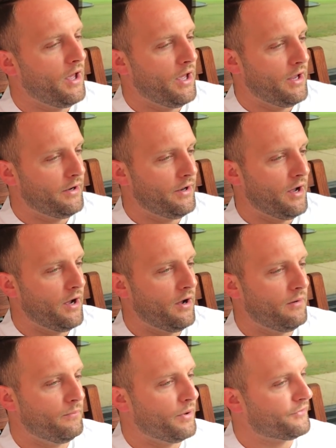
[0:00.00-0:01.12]

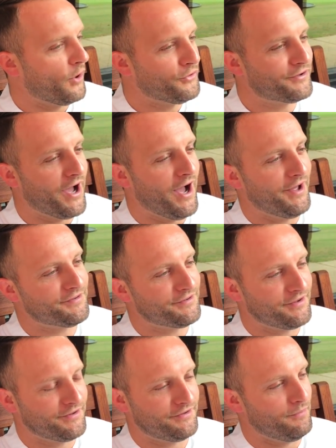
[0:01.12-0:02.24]
But those
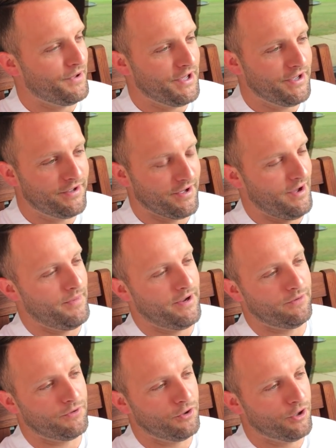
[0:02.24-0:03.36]
guys, to me, I
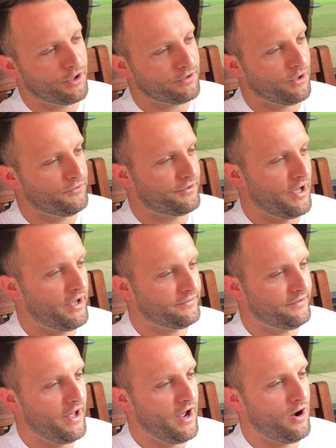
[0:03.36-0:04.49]
mean, when you look at those
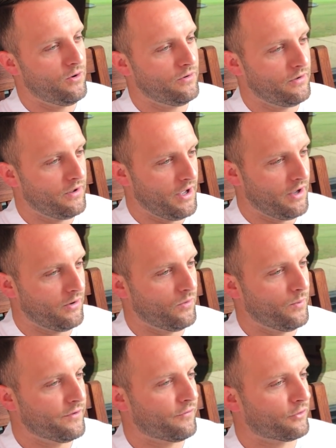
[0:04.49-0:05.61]
guys now and
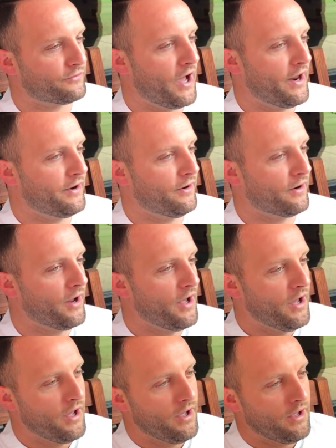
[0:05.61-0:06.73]
when we first got here,
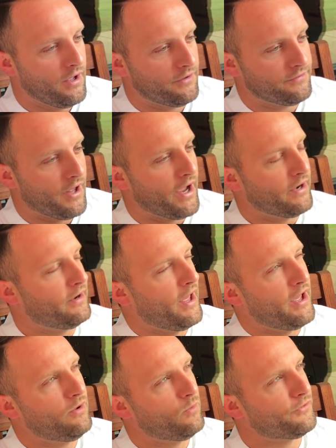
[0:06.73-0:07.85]
it's night and
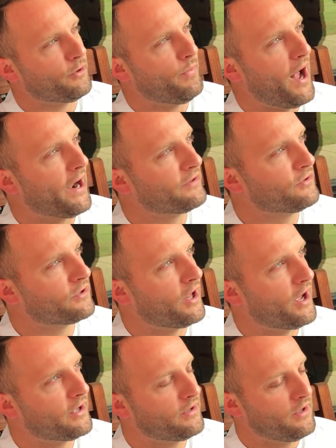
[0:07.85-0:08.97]
day what their bodies look
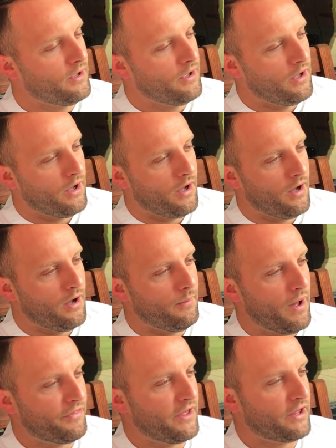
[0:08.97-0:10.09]
like.
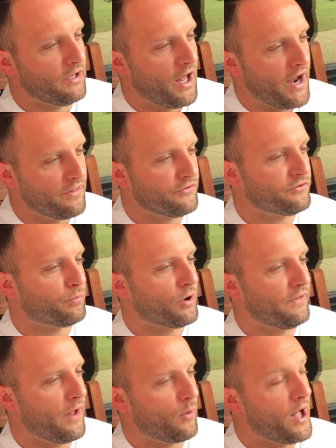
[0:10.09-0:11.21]
I think a lot in the
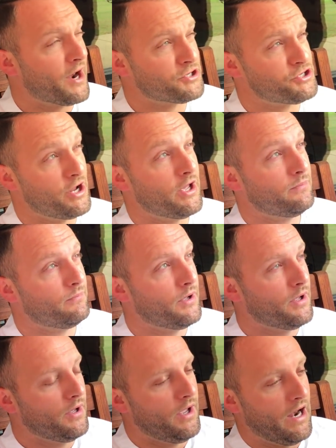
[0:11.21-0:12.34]
spring they were out of shape,
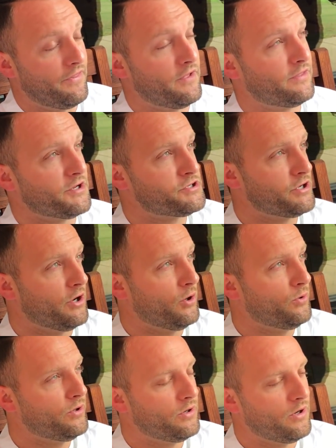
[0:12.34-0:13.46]
and I think that
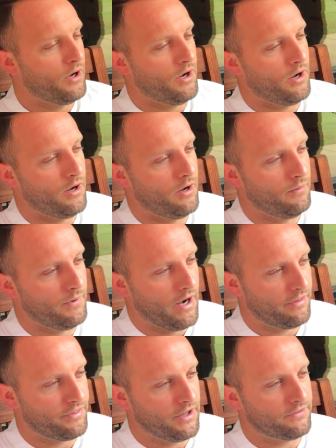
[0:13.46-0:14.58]
showed.
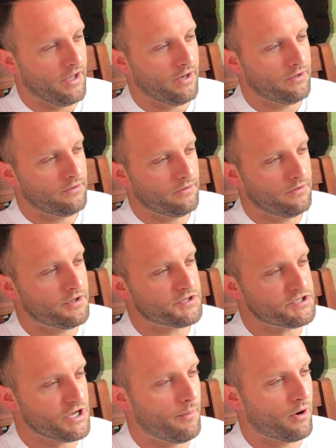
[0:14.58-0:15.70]
And I think that this
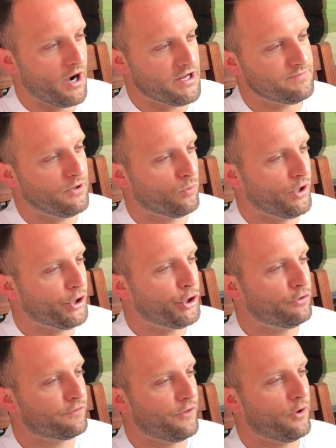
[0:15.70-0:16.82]
summer has been really
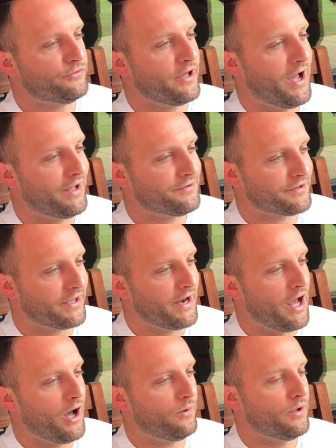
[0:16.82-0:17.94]
good for those guys to get
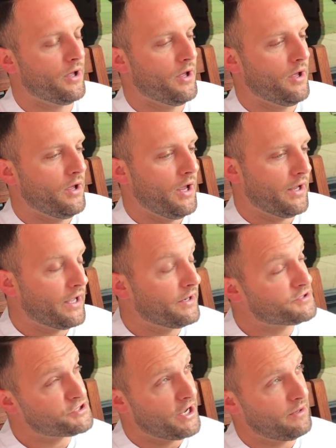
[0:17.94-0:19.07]
out and get
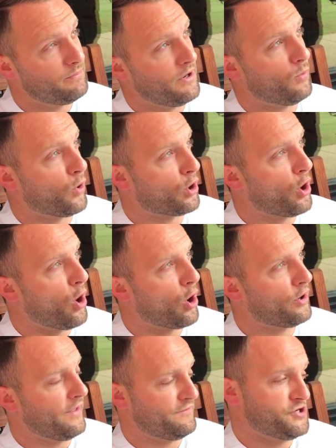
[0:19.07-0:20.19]
in shape and work
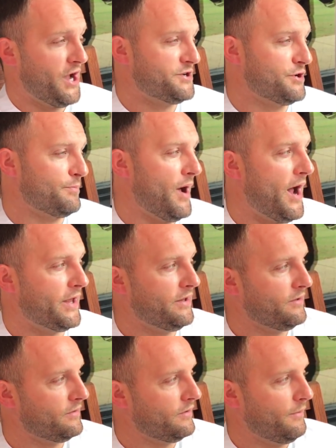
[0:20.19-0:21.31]
hard, and they've changed their body.
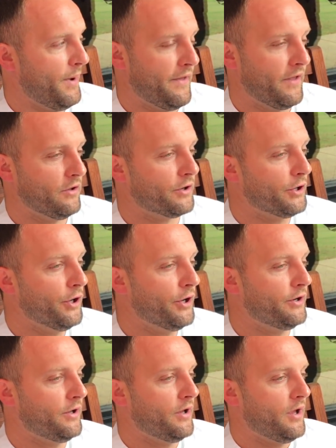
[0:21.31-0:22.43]
Man, they look
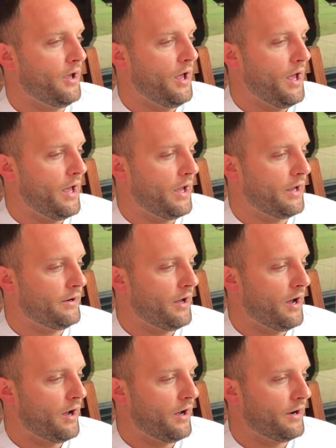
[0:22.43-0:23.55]
good.
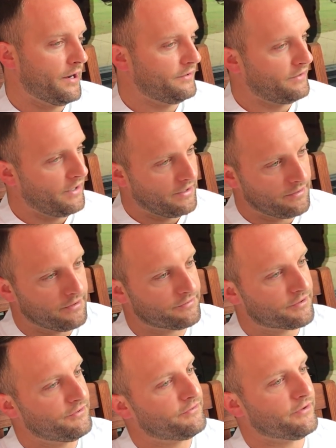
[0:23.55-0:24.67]
And
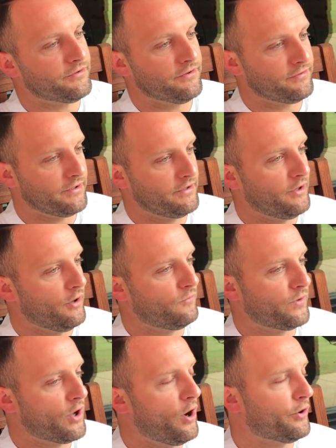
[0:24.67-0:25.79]
just consistency. You know, if
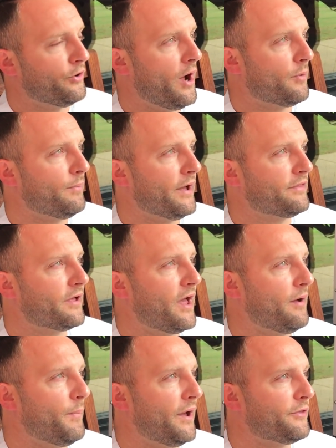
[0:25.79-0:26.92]
we call your number, make
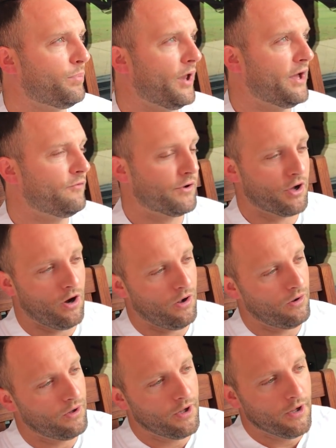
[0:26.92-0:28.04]
the play. If we
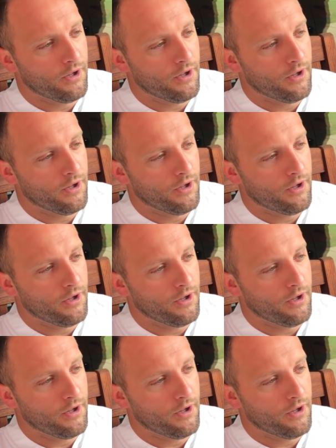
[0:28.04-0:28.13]
call,